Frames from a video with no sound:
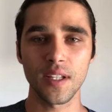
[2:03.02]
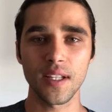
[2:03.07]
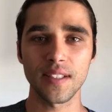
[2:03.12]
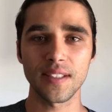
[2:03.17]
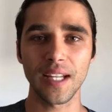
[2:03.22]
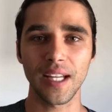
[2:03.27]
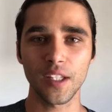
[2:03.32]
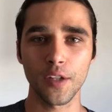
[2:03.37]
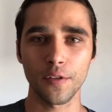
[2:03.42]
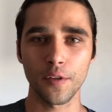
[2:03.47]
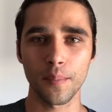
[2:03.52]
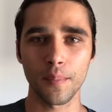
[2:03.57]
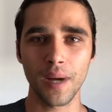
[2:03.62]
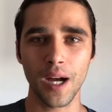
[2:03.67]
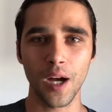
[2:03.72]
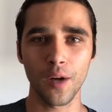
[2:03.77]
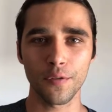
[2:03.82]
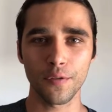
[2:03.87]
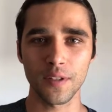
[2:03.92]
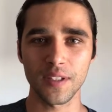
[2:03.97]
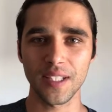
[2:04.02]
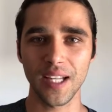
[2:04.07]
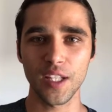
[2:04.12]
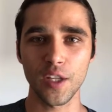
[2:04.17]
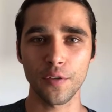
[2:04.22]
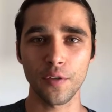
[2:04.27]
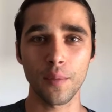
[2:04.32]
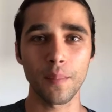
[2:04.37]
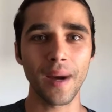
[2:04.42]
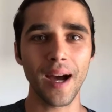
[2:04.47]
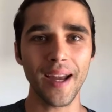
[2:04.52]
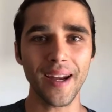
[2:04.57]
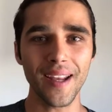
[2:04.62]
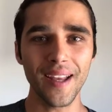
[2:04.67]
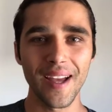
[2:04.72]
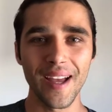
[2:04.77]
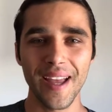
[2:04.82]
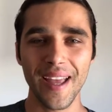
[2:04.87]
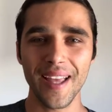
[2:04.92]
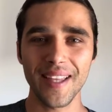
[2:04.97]
inside of your mouth, inside of your
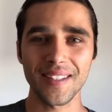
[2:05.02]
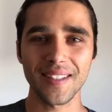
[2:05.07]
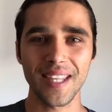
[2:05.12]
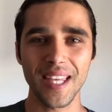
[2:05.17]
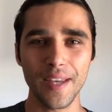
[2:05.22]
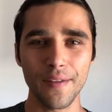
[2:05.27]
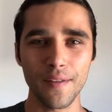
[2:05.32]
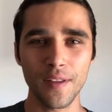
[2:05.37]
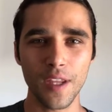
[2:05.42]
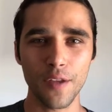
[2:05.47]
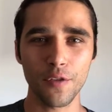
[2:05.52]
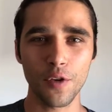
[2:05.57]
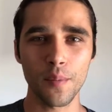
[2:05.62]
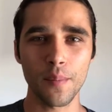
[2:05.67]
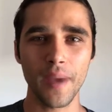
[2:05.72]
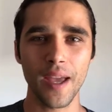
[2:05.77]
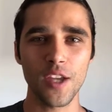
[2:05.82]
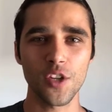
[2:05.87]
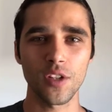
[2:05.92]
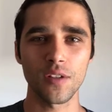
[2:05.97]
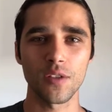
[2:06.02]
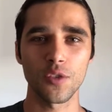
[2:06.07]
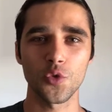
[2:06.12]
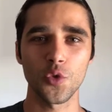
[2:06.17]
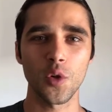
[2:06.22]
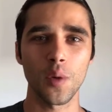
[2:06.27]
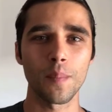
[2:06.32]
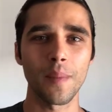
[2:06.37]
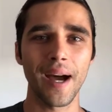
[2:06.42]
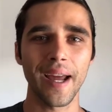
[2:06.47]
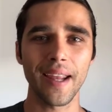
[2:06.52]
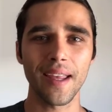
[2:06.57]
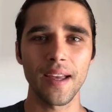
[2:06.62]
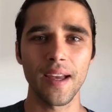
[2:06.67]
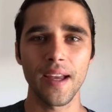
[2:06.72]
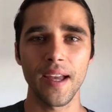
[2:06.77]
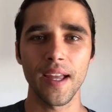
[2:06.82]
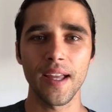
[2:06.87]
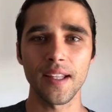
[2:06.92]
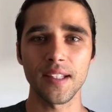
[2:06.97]
body, is giving information to your body
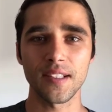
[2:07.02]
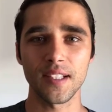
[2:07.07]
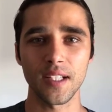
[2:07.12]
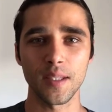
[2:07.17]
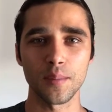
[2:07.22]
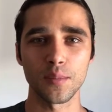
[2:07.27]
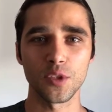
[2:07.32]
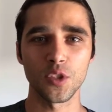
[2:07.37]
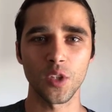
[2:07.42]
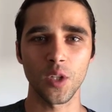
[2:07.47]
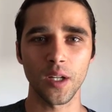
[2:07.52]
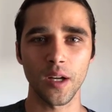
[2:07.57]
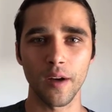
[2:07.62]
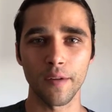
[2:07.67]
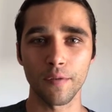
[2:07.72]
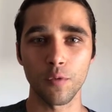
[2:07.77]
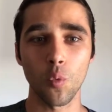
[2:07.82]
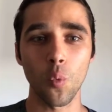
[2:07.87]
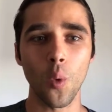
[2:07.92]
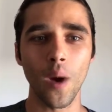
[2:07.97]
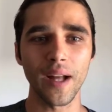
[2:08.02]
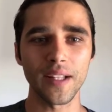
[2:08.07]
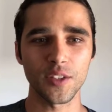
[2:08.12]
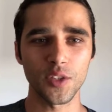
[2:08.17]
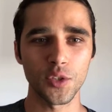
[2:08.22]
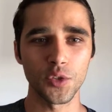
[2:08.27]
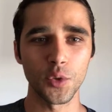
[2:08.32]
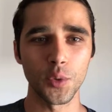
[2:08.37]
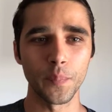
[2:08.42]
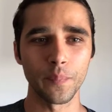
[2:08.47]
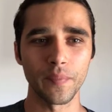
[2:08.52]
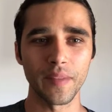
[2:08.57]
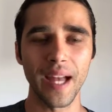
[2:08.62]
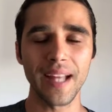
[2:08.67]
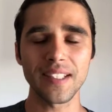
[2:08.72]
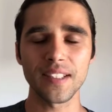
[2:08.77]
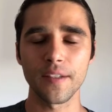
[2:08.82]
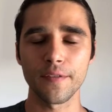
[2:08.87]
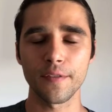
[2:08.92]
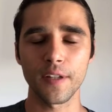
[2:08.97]
in terms of what to do.
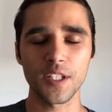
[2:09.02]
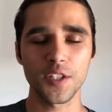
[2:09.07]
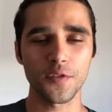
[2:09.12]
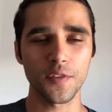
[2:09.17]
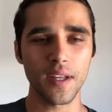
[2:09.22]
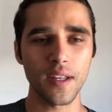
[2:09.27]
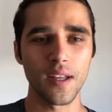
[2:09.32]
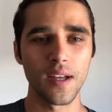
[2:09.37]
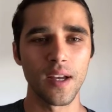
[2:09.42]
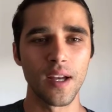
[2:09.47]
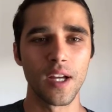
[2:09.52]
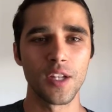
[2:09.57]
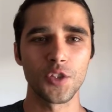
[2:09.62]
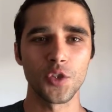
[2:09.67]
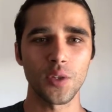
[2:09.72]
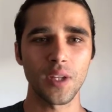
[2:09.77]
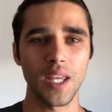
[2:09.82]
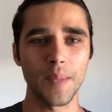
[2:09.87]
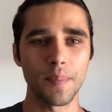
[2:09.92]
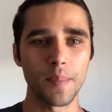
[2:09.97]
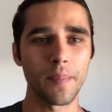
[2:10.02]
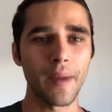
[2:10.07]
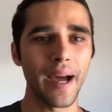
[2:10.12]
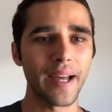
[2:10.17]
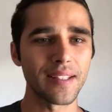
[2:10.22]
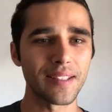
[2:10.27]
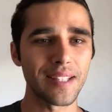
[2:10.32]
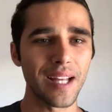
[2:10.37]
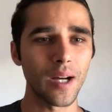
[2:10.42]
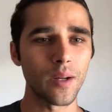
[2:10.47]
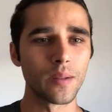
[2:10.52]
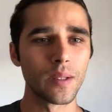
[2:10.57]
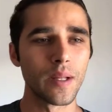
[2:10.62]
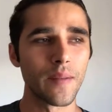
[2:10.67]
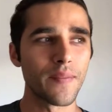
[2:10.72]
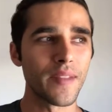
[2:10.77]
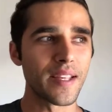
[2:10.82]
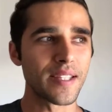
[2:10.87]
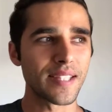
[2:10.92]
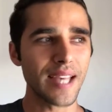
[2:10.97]
That's the first thing to keep in mind. Now,
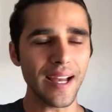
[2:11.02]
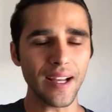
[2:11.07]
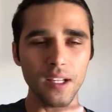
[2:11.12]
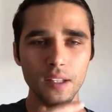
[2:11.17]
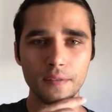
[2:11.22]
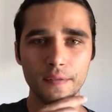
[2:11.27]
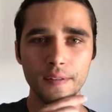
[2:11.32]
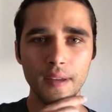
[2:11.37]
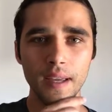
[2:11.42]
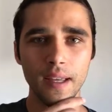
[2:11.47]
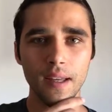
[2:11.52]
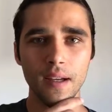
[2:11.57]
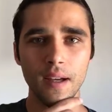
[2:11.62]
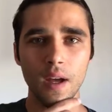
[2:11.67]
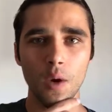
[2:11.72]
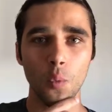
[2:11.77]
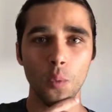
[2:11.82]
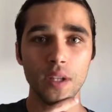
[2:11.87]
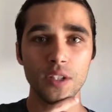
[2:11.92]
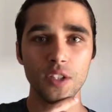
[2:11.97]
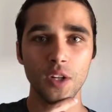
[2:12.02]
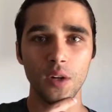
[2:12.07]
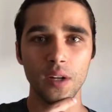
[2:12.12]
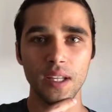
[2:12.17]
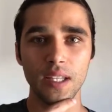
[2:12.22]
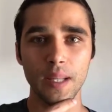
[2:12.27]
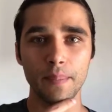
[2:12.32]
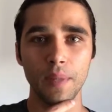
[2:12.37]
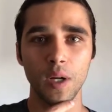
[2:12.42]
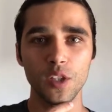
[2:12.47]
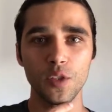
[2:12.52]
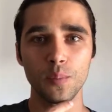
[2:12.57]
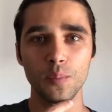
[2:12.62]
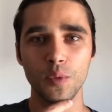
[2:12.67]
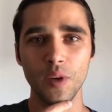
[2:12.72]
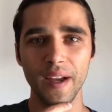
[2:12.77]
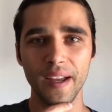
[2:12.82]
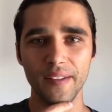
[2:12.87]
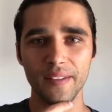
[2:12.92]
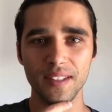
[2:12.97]
the second thing when talking about
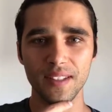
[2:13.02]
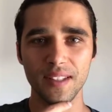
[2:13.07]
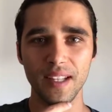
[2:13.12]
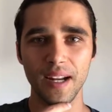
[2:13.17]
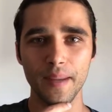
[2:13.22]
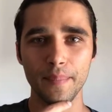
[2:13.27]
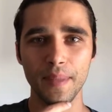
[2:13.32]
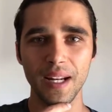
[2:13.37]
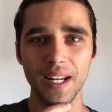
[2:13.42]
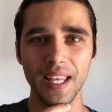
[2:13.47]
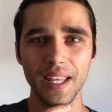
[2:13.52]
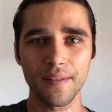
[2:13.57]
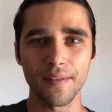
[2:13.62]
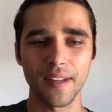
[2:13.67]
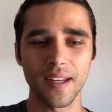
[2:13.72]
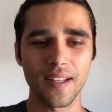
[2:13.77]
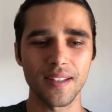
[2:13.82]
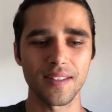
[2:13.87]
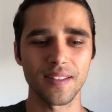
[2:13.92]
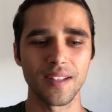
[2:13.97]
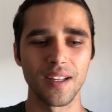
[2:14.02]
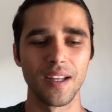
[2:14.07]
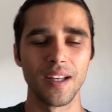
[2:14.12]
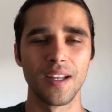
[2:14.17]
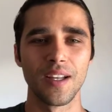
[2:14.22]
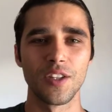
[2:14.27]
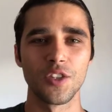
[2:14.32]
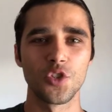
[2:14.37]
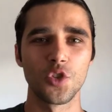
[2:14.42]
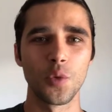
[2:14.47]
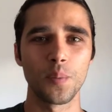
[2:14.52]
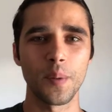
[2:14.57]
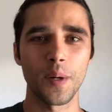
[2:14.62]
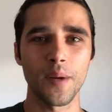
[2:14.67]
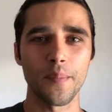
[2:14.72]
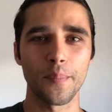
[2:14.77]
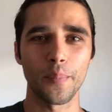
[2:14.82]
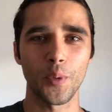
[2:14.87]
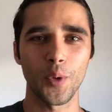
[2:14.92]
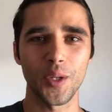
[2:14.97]
breakfast that I believe it is super
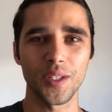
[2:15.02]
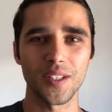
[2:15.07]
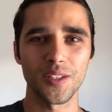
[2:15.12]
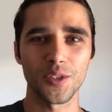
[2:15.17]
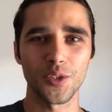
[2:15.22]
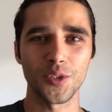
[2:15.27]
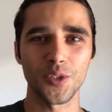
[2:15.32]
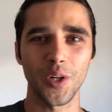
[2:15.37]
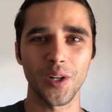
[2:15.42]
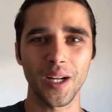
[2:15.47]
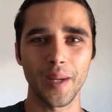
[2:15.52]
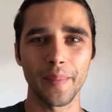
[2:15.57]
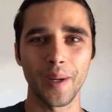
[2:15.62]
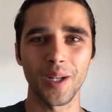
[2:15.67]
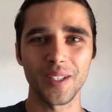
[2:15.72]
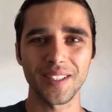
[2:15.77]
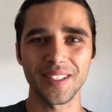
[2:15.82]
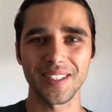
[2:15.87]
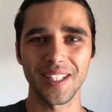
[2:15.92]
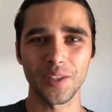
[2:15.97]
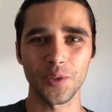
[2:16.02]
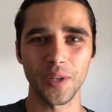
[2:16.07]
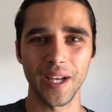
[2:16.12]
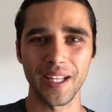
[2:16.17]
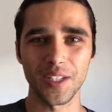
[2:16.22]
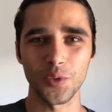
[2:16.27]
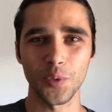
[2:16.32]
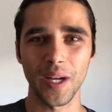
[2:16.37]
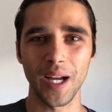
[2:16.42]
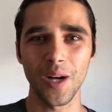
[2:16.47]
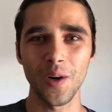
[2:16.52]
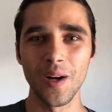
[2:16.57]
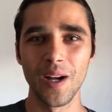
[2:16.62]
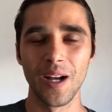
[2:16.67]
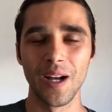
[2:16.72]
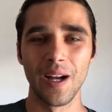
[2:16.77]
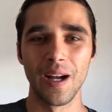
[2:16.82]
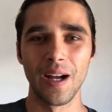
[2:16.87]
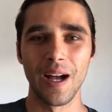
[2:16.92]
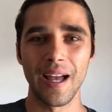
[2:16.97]
important to talk about is as well,
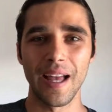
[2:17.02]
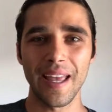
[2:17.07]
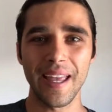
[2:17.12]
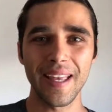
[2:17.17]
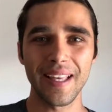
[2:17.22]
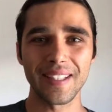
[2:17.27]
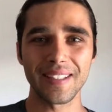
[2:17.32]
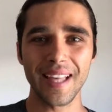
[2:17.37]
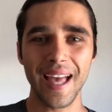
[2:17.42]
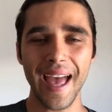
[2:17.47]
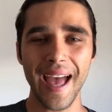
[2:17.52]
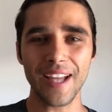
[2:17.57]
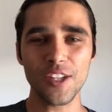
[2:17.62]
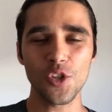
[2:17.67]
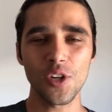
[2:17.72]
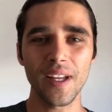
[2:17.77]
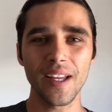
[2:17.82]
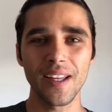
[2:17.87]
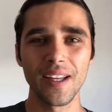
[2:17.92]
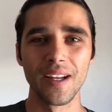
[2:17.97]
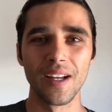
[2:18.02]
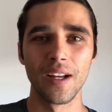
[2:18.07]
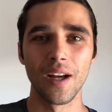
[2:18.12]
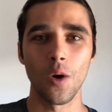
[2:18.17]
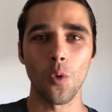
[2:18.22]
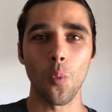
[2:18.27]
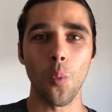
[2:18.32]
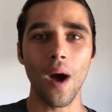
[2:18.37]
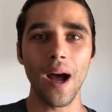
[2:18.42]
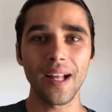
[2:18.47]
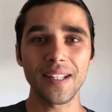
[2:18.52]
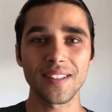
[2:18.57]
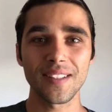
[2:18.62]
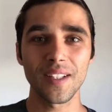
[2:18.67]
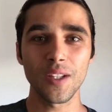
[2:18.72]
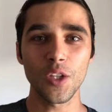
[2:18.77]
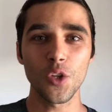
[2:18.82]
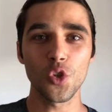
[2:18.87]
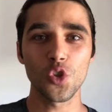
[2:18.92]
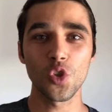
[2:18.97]
is actually what
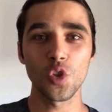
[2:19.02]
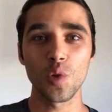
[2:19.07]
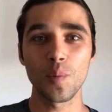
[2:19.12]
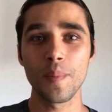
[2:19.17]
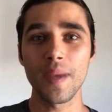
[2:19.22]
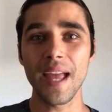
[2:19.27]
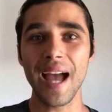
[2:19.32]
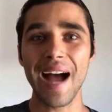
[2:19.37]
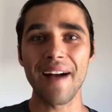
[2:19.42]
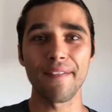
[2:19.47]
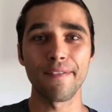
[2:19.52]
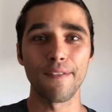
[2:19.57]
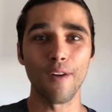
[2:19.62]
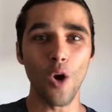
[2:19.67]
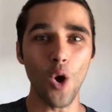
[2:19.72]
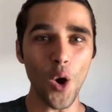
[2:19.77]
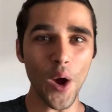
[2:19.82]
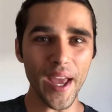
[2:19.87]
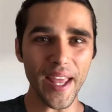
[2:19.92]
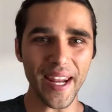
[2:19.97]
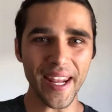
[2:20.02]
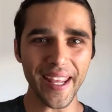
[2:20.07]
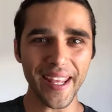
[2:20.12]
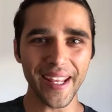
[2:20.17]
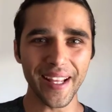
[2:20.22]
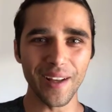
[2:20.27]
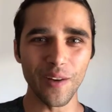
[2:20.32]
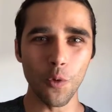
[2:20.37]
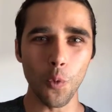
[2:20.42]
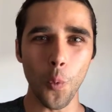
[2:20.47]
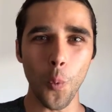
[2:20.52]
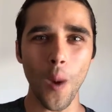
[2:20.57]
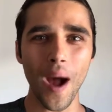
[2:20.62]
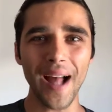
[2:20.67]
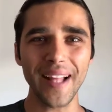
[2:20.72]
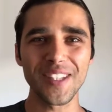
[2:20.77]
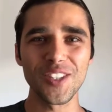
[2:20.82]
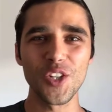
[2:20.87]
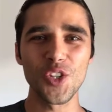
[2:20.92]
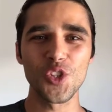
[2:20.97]
you should be avoiding,
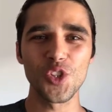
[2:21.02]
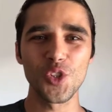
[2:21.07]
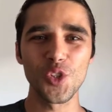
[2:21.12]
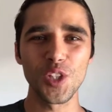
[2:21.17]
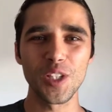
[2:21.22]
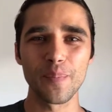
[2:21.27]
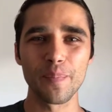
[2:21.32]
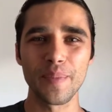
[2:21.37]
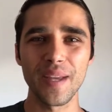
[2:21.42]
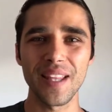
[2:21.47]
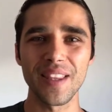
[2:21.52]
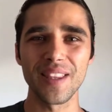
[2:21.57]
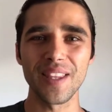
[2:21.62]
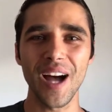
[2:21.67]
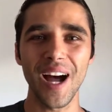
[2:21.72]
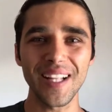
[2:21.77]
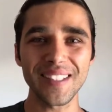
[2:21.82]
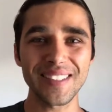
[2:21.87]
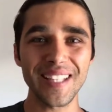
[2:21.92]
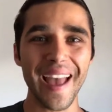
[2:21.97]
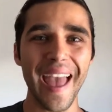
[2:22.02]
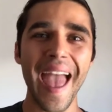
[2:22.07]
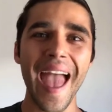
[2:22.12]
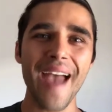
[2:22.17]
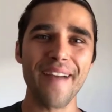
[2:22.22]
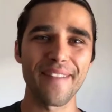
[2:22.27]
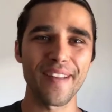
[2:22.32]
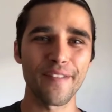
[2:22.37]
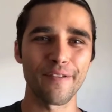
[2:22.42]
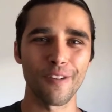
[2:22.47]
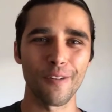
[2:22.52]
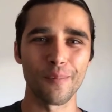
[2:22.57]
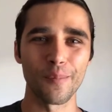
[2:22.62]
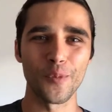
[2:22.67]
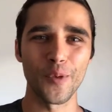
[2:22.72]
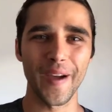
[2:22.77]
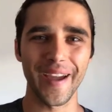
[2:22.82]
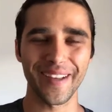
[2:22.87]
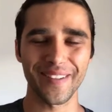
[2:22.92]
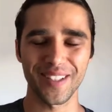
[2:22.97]
what you should be not having for
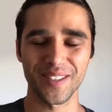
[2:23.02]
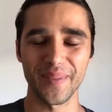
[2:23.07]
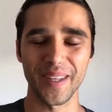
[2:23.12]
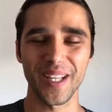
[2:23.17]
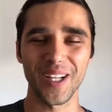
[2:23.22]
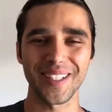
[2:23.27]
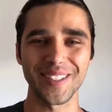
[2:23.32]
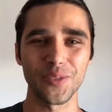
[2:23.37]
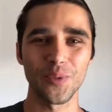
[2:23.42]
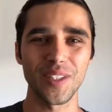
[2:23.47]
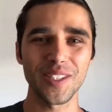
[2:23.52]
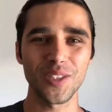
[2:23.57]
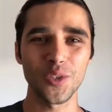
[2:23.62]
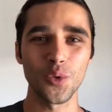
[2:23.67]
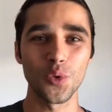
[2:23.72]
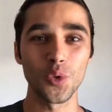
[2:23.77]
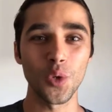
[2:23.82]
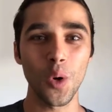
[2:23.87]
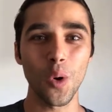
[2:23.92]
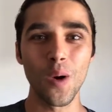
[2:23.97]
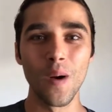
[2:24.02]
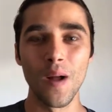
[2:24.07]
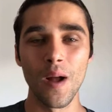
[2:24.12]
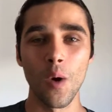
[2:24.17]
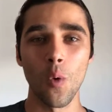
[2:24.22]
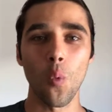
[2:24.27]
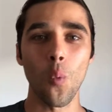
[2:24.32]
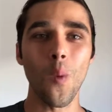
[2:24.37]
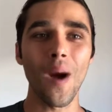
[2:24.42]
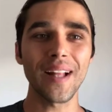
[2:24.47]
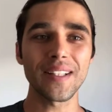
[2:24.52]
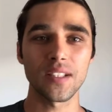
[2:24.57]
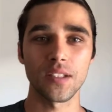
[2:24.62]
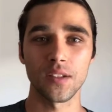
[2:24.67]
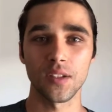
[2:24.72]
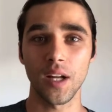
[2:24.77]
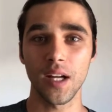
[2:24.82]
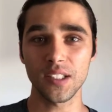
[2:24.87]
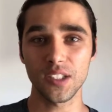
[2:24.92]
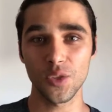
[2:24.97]
breakfast. Because once you know what
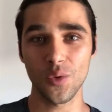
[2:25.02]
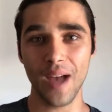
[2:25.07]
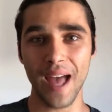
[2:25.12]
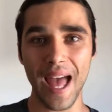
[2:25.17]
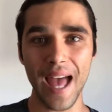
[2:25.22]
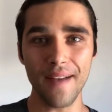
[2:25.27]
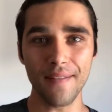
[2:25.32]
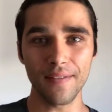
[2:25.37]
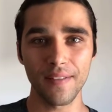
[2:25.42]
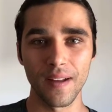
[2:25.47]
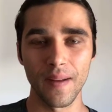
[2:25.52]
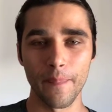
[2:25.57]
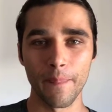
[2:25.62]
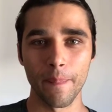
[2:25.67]
not to have,